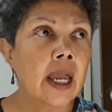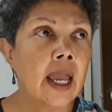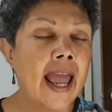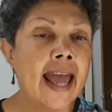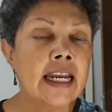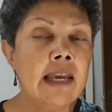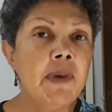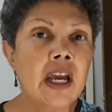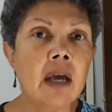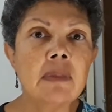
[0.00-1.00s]
And he
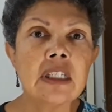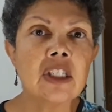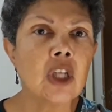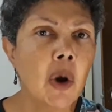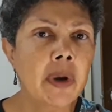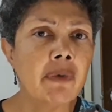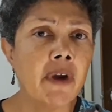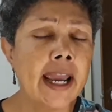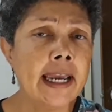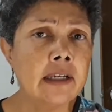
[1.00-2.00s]
becomes so
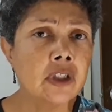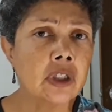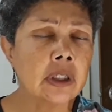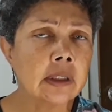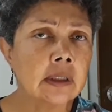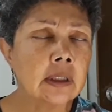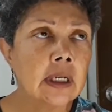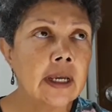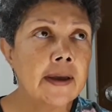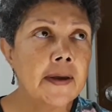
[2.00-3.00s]
enraged
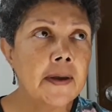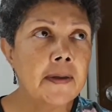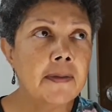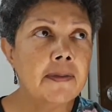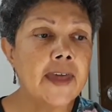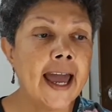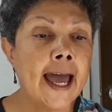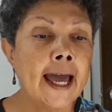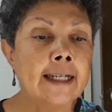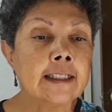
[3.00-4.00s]

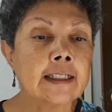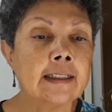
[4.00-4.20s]
that